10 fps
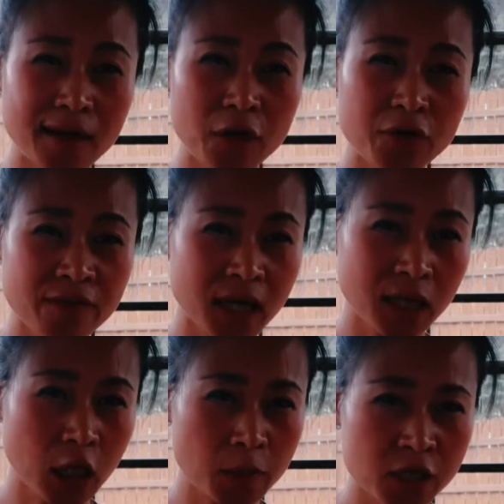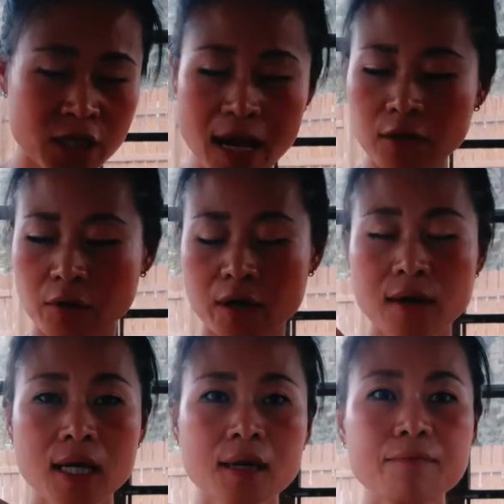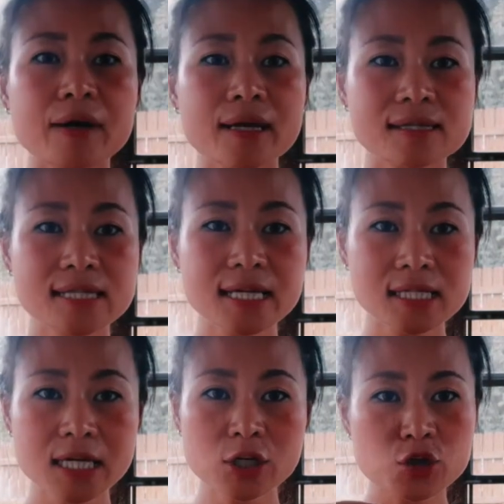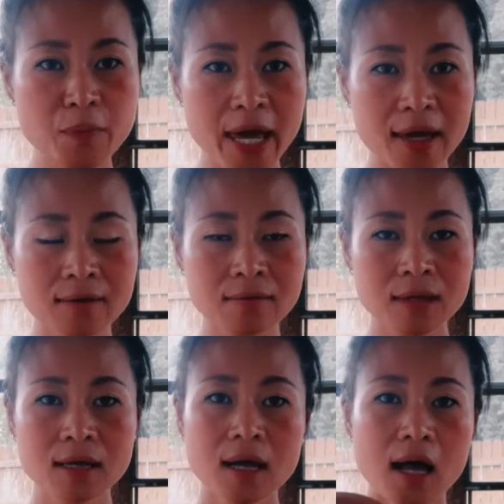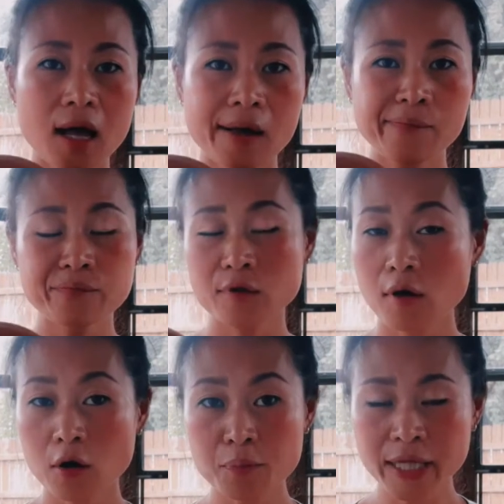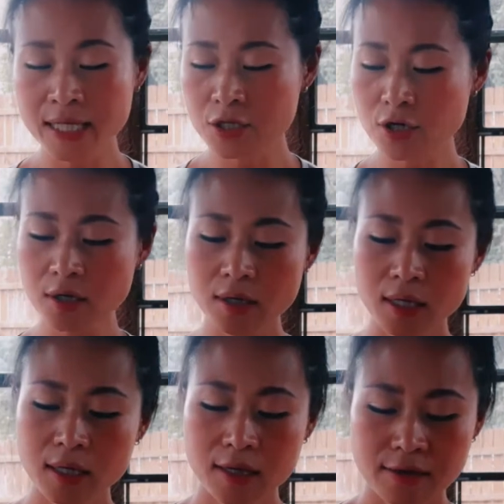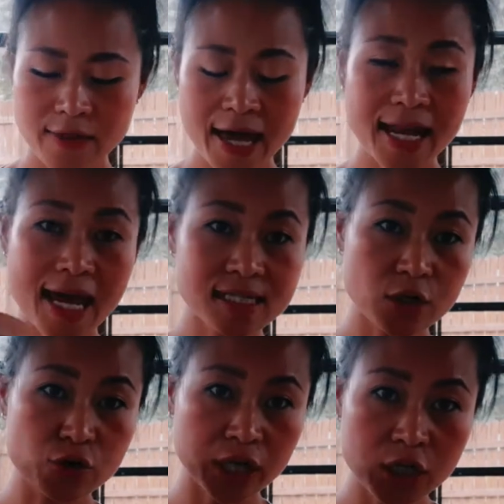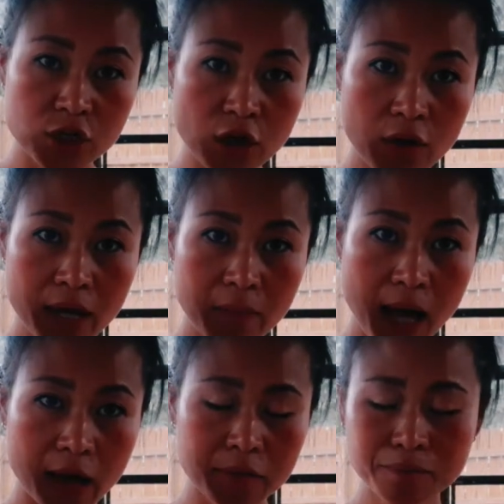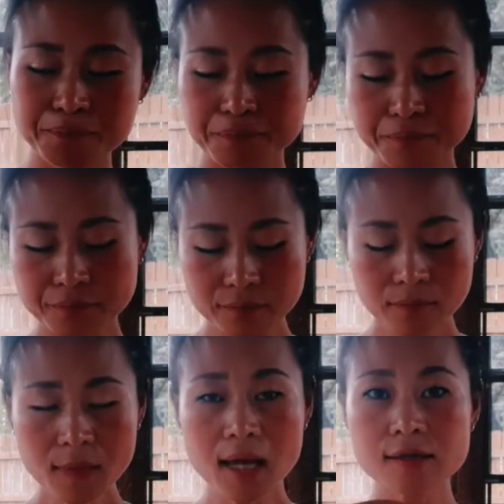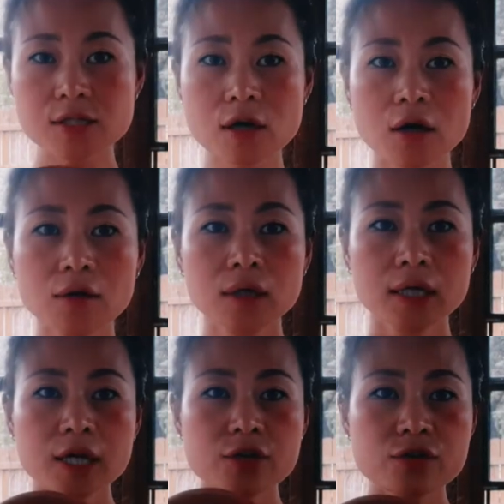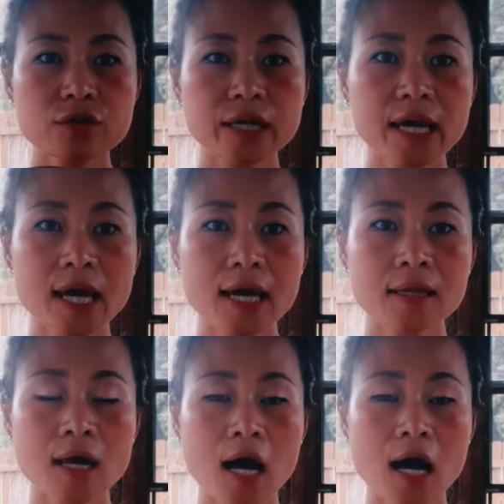go even a little bit shallower. But 6 inch pan or planter that has a drainage hole at the bottom. So you can